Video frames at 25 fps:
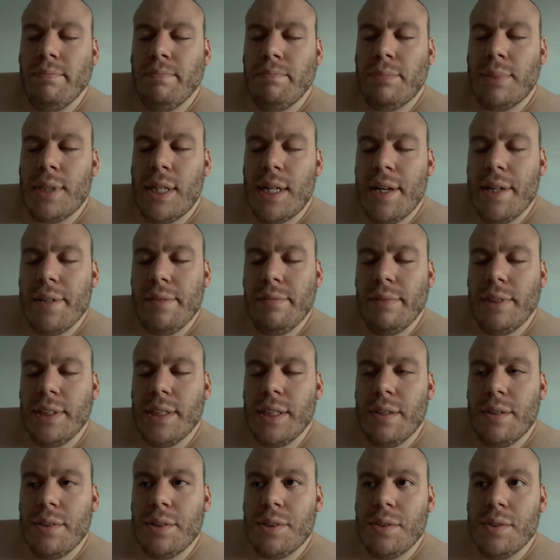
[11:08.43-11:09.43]
But
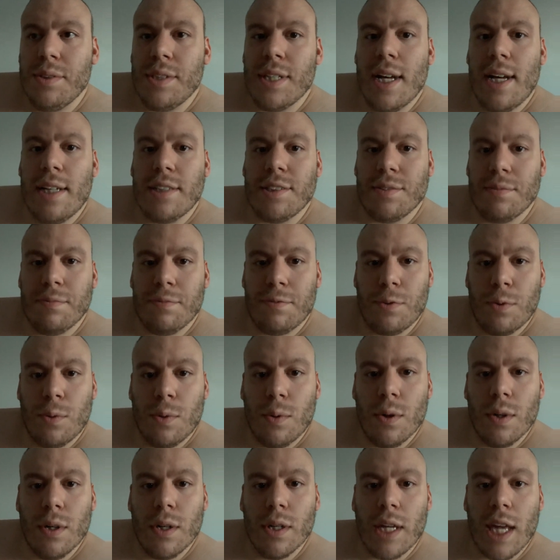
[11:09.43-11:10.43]

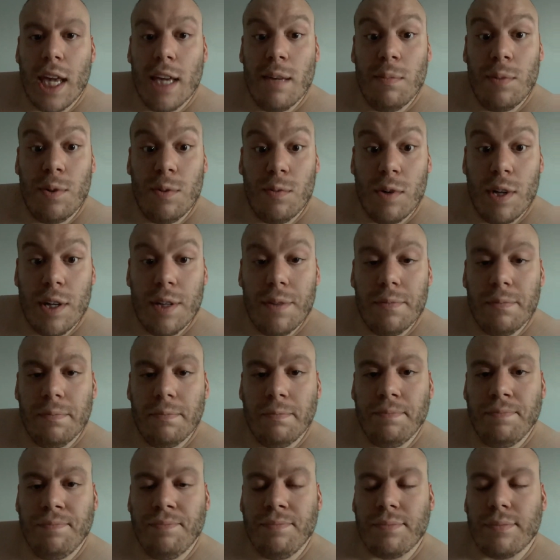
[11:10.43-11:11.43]
2004 came and went.
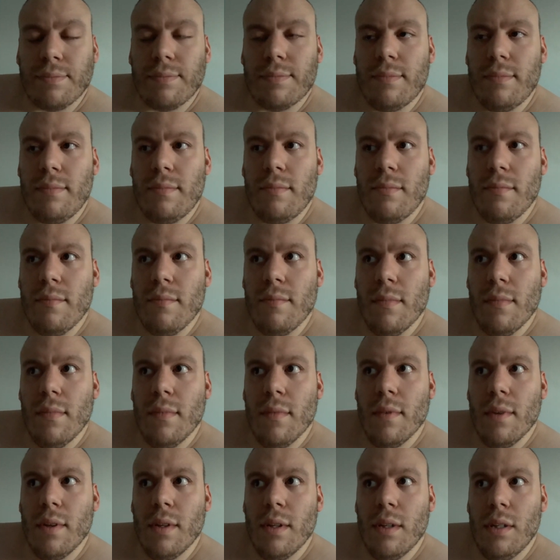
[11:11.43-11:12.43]

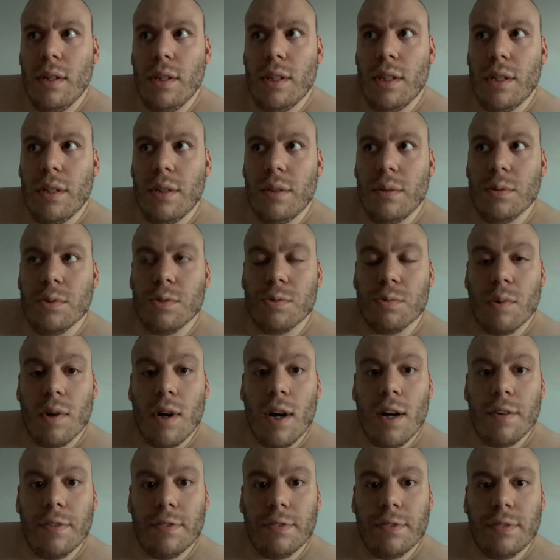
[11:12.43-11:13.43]
It was
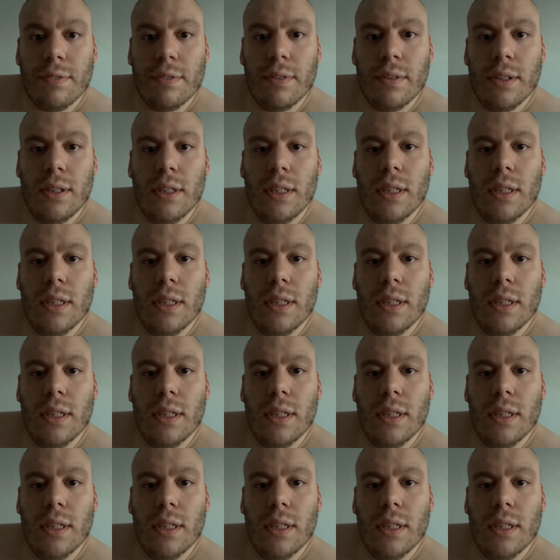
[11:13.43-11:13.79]
rough.